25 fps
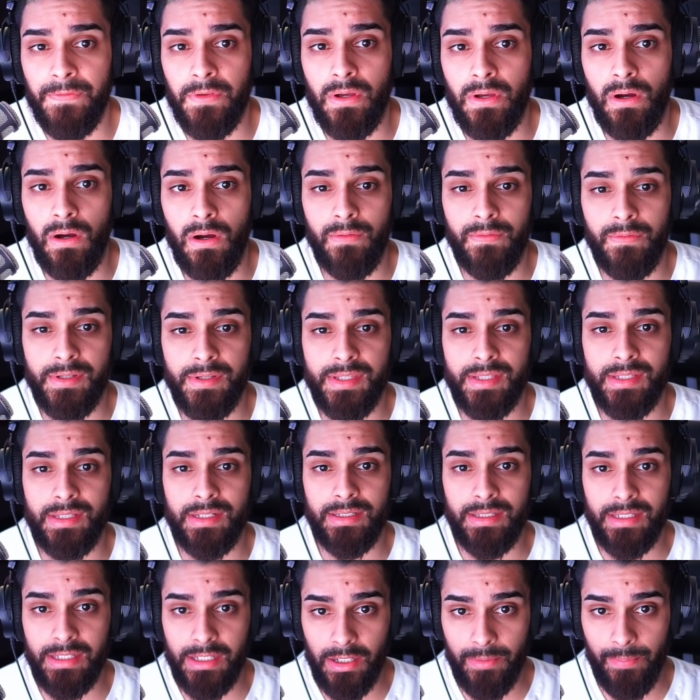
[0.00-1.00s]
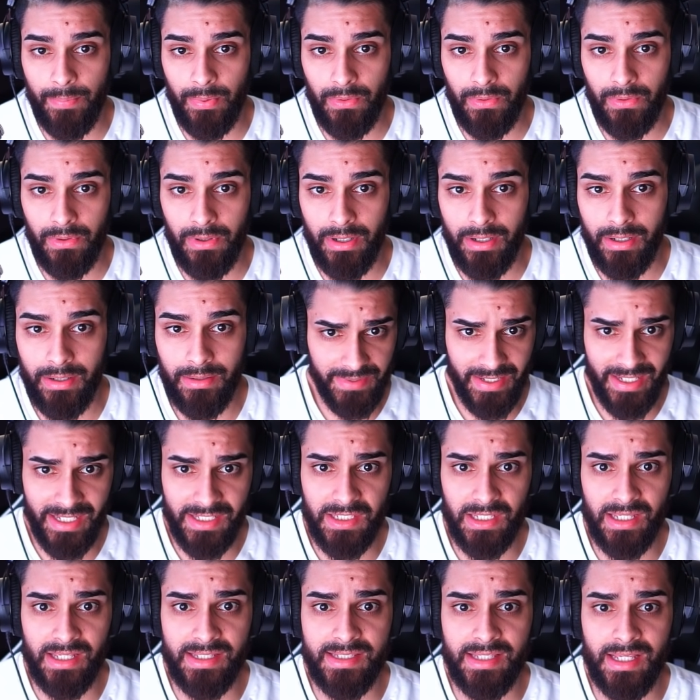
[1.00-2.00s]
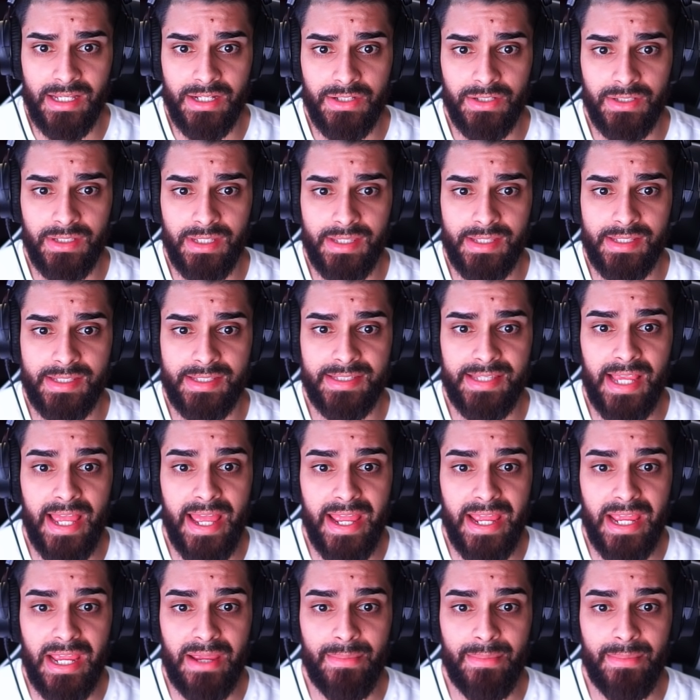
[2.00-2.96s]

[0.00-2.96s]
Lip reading: go over to the leaderboard, it's essentially the same,